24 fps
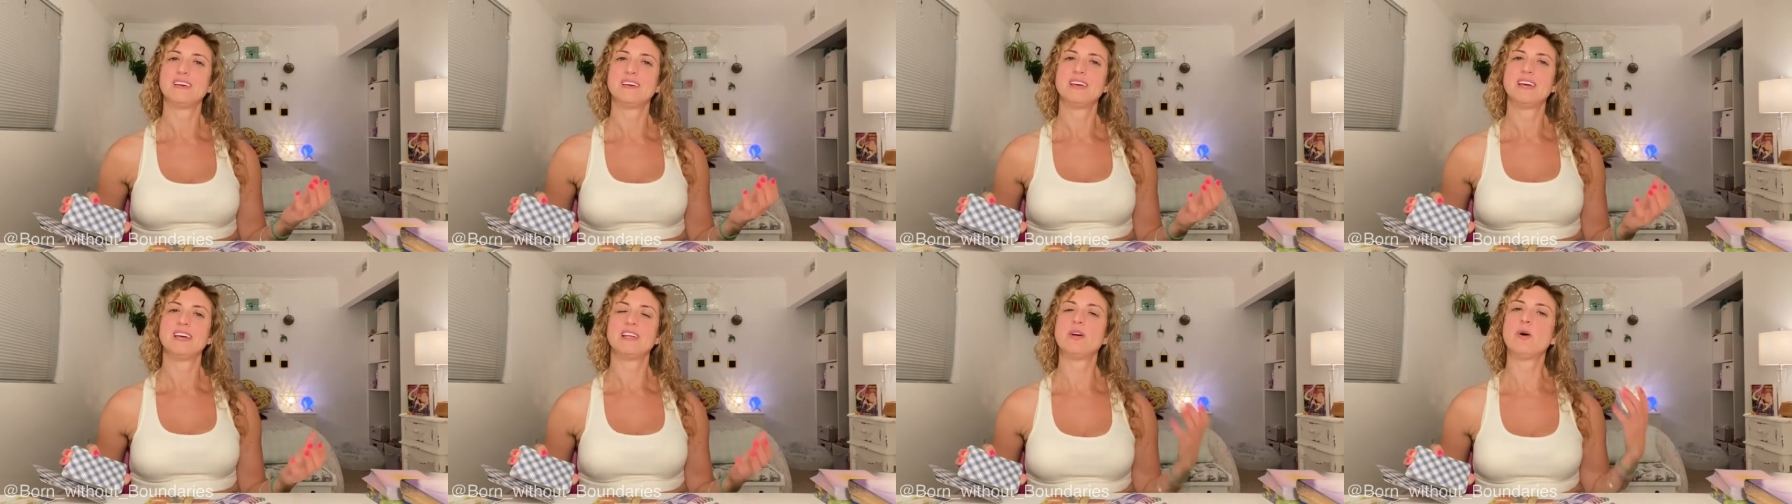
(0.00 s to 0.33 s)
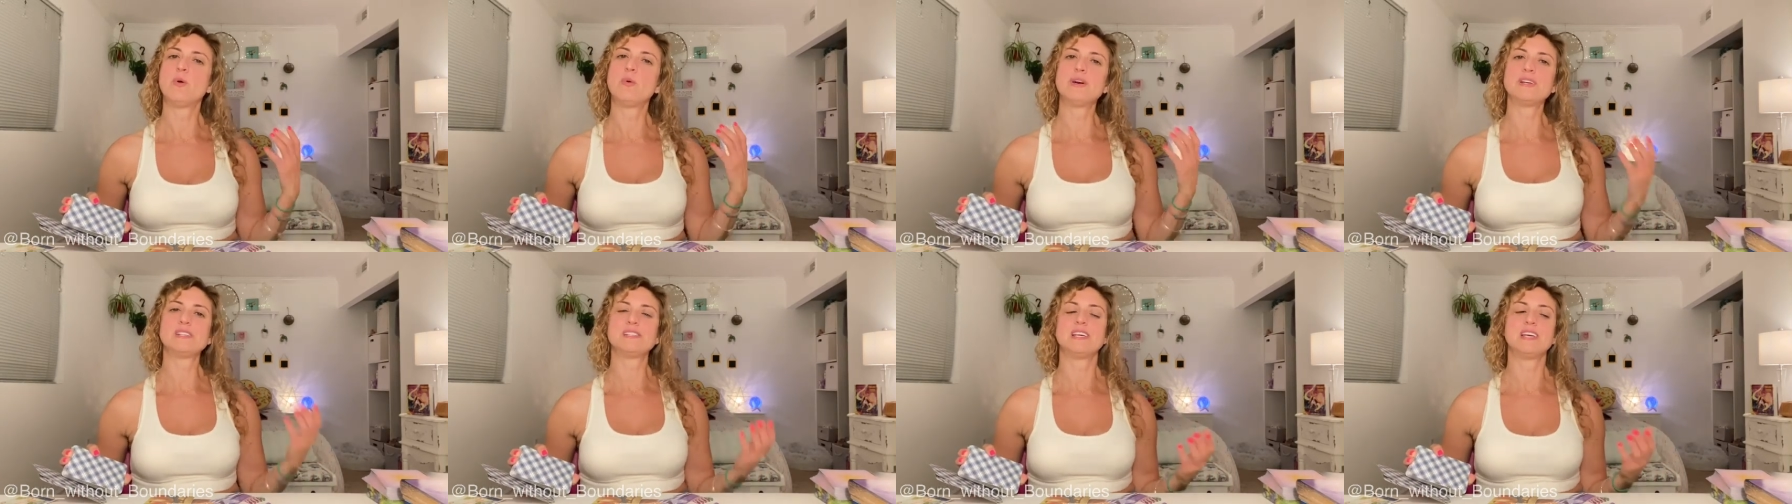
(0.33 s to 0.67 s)
It
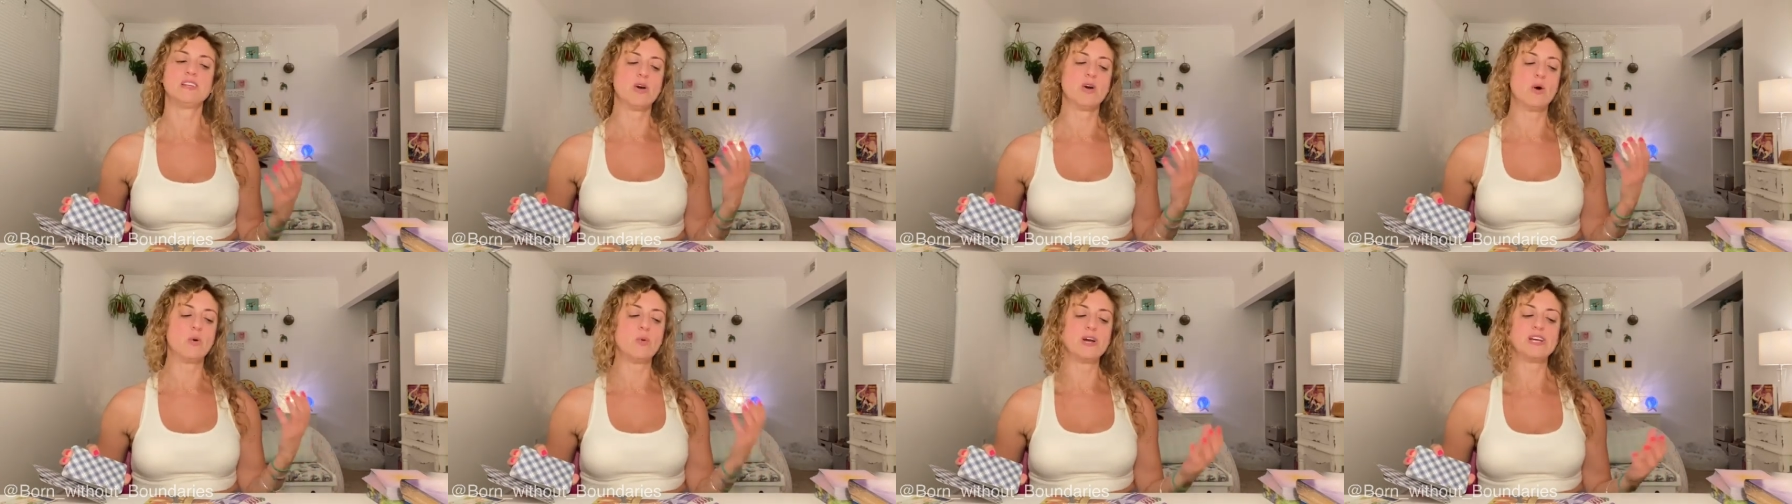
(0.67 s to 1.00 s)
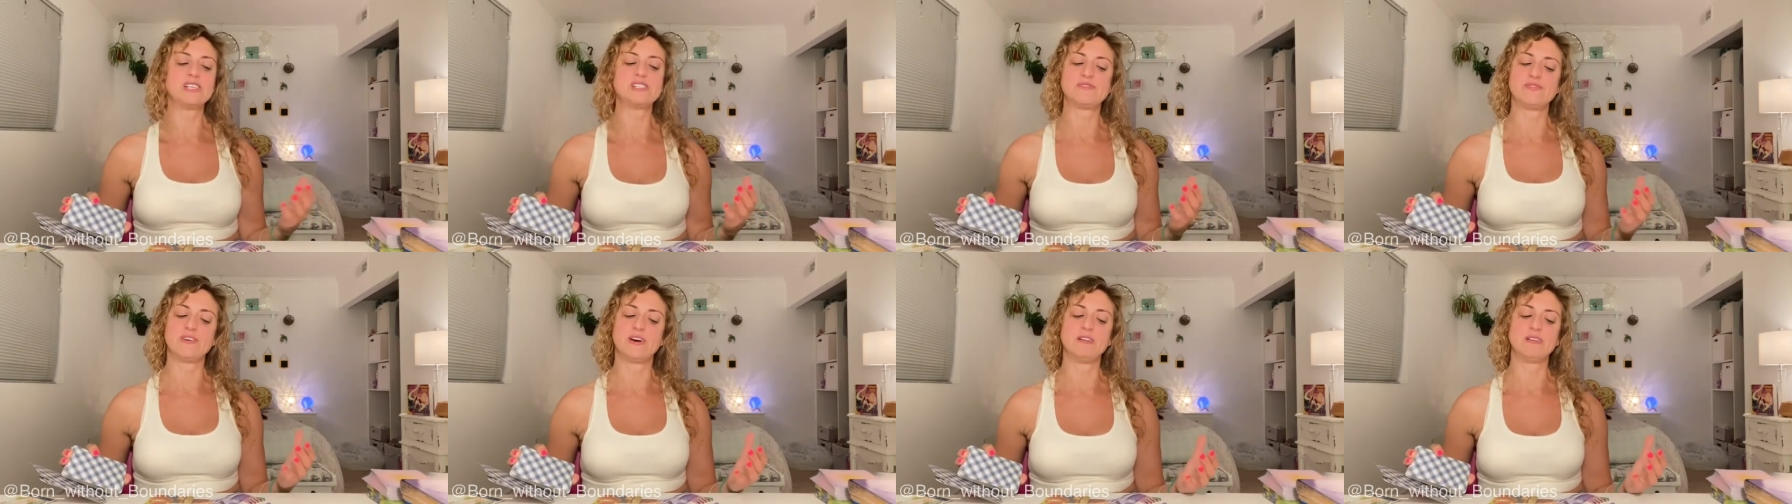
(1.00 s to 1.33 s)
always, it
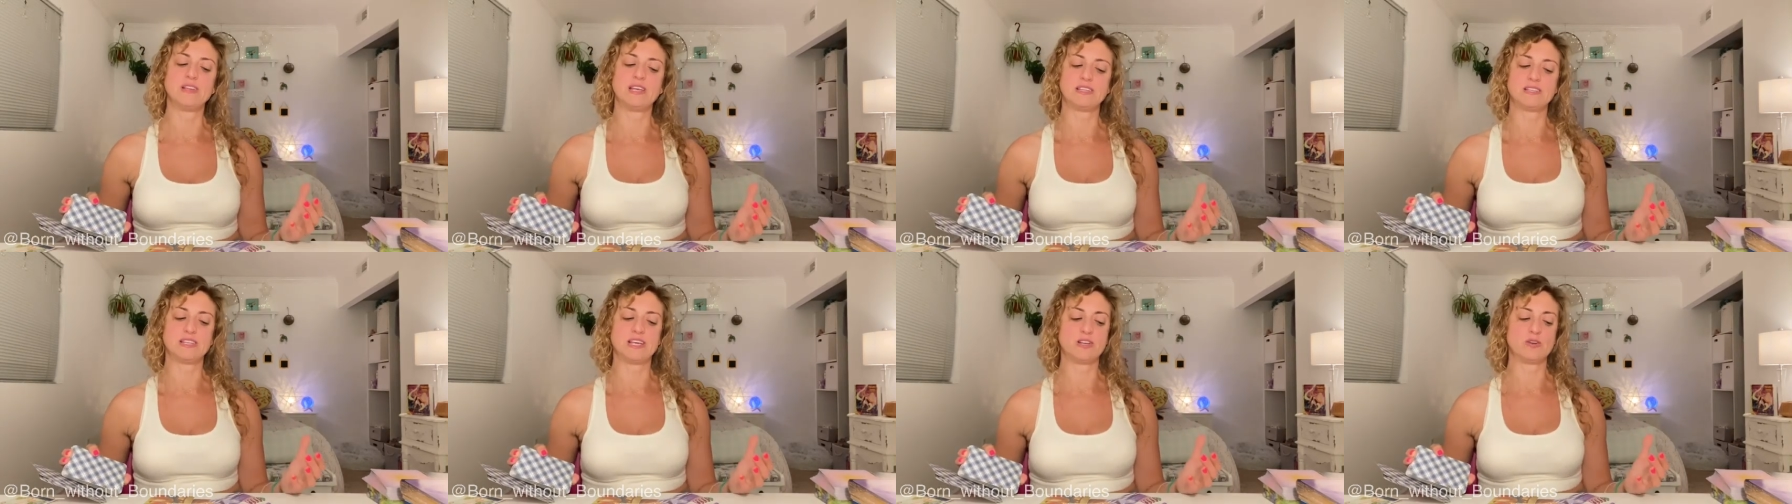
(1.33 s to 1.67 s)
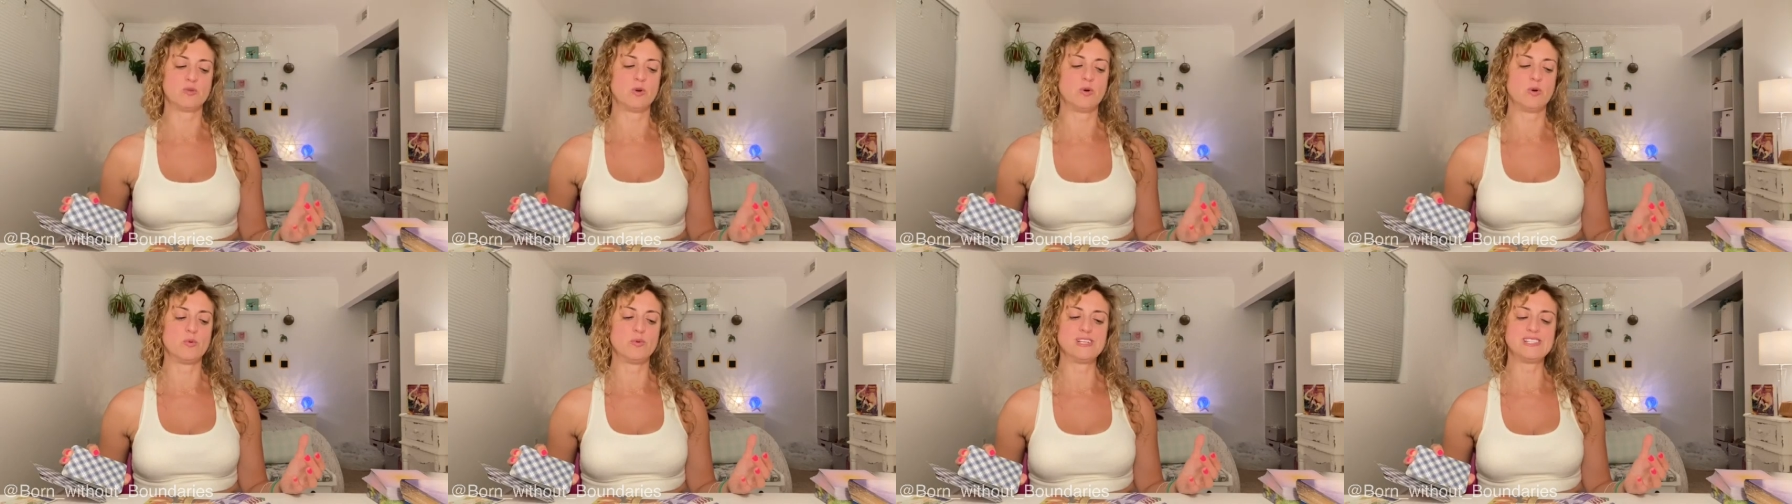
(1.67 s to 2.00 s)
always felt like that,
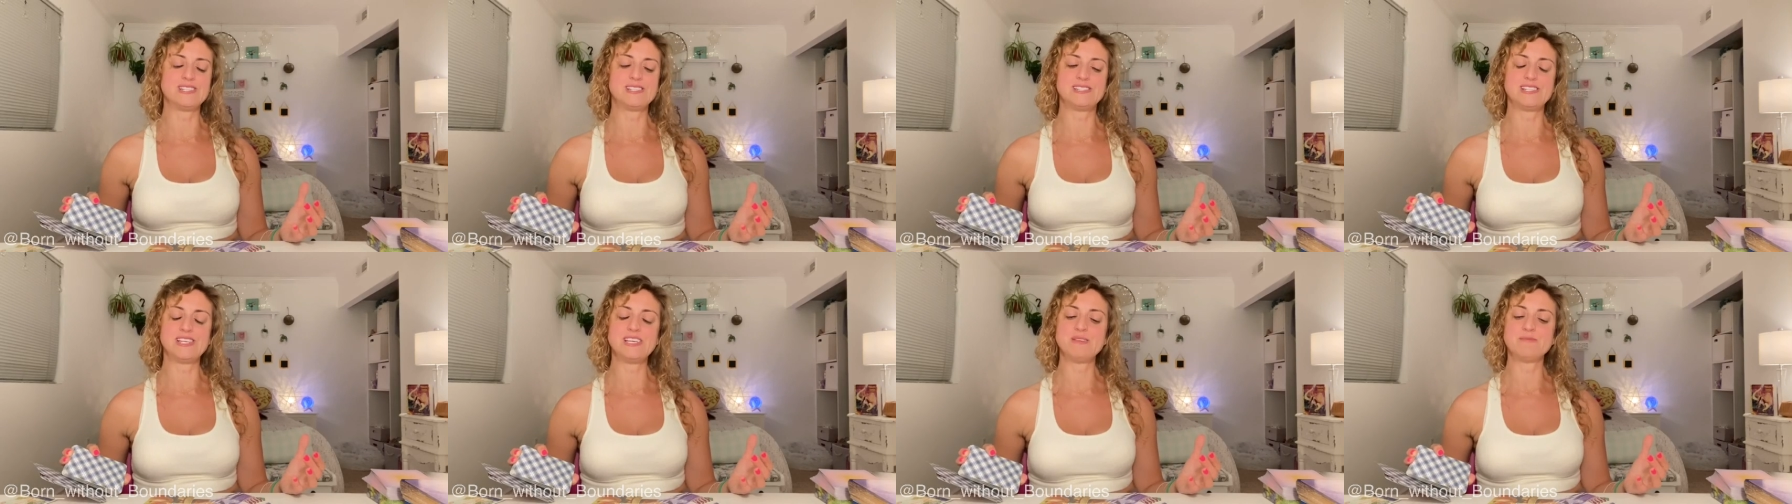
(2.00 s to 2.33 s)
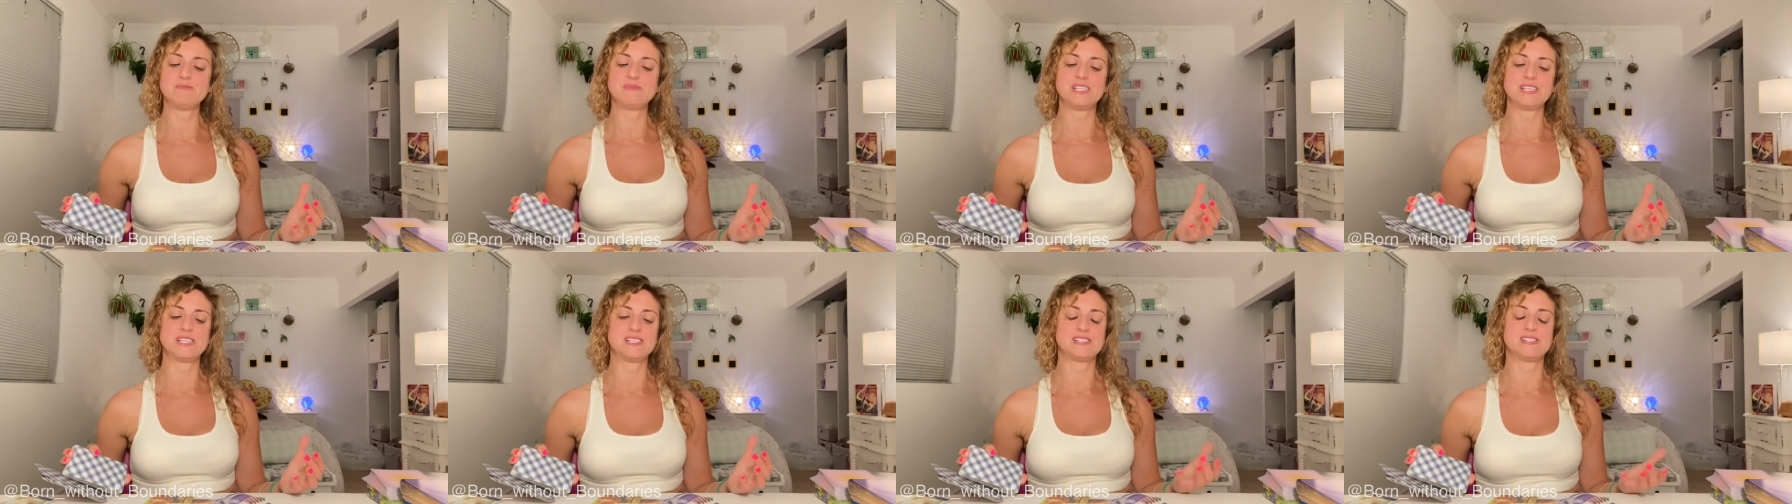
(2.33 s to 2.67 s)
or always
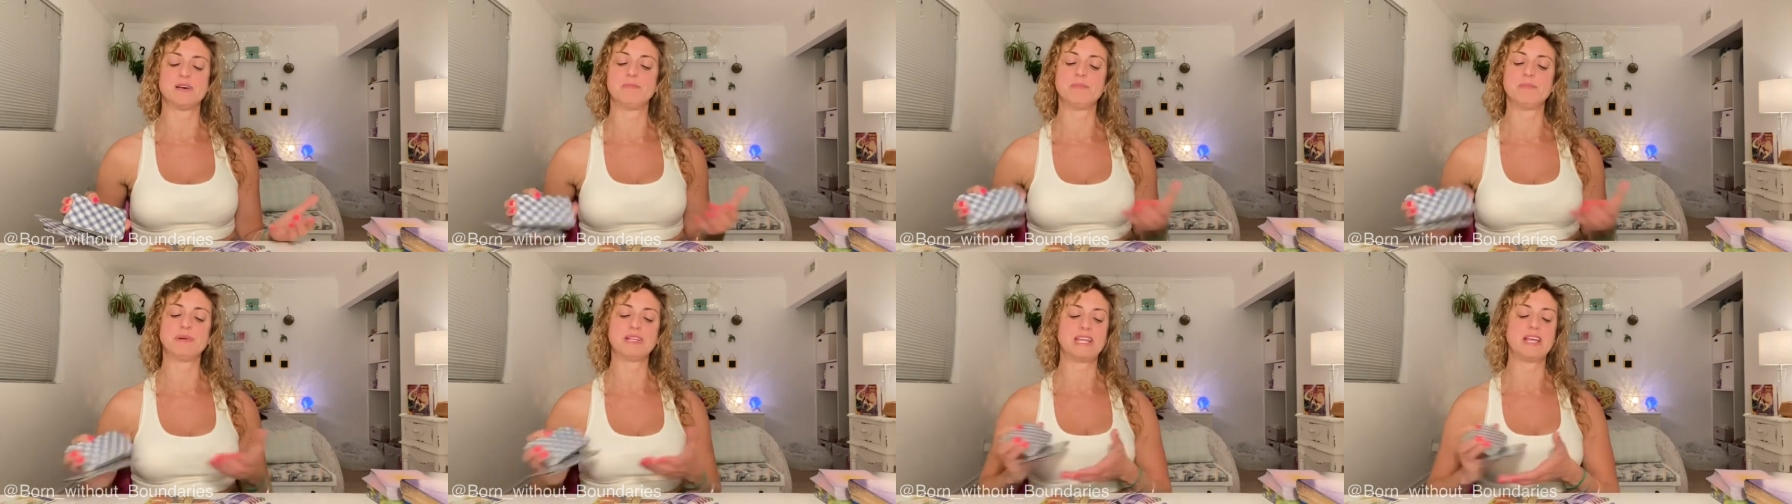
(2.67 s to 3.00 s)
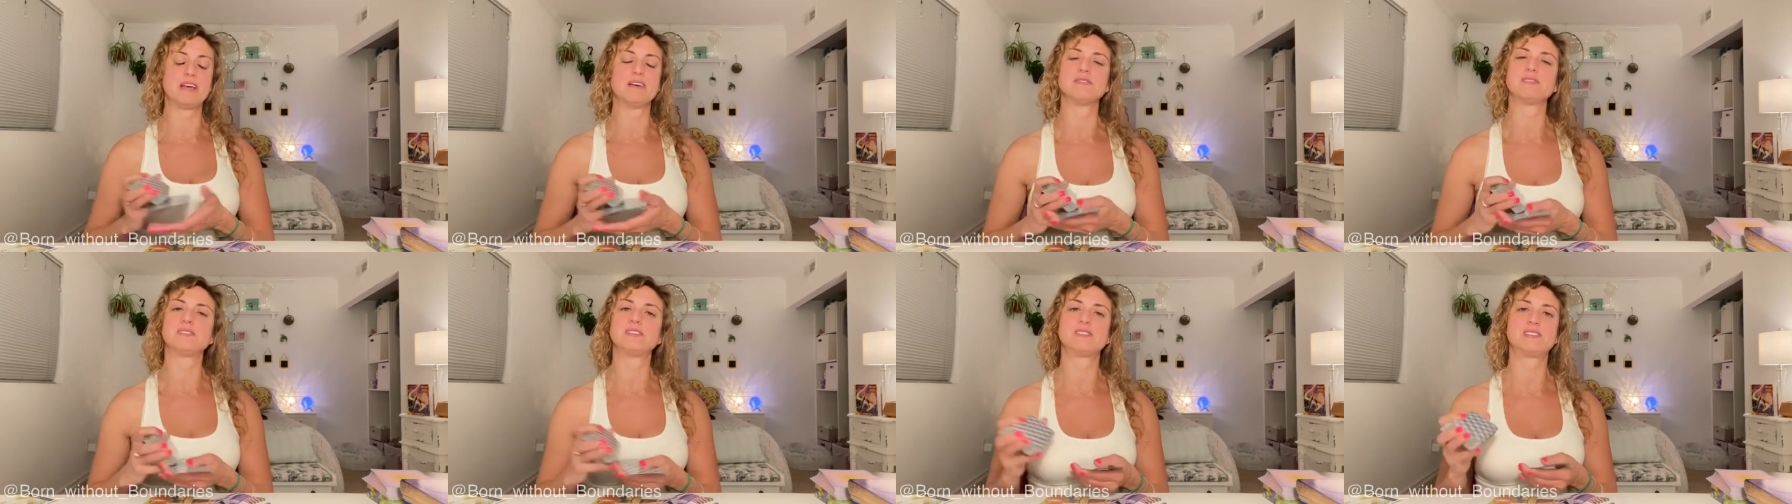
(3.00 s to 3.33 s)
seems like somebody
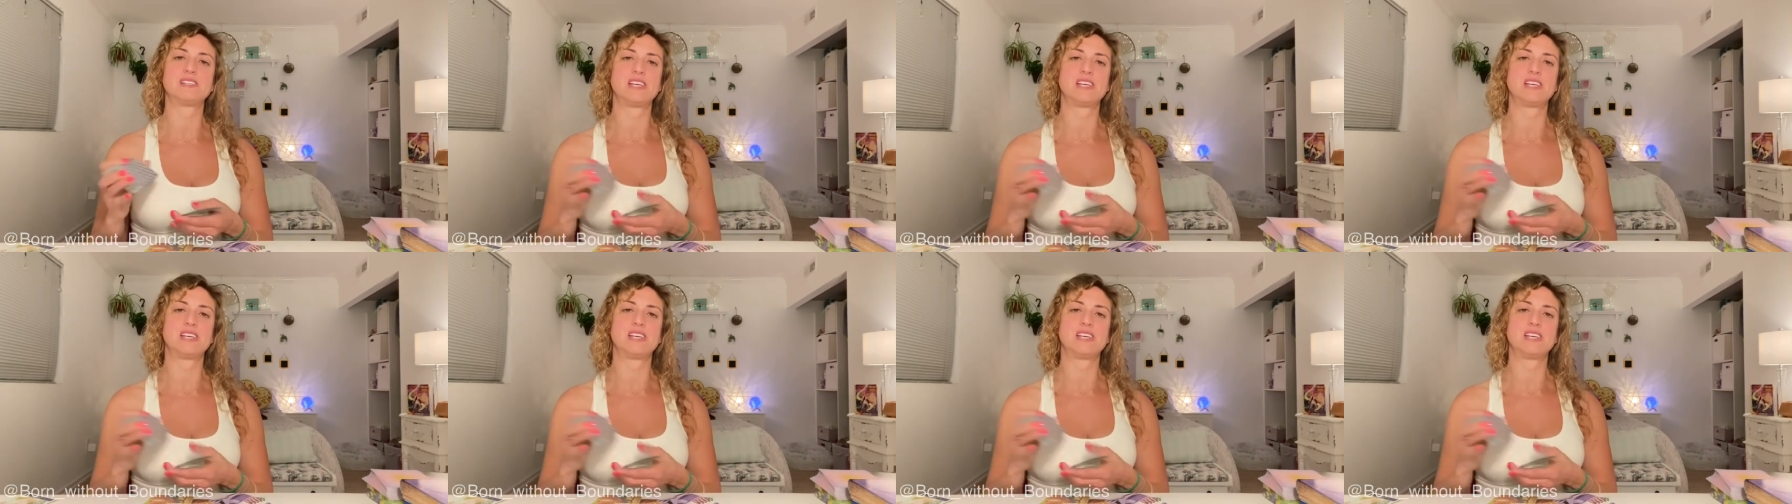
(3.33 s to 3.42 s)
else is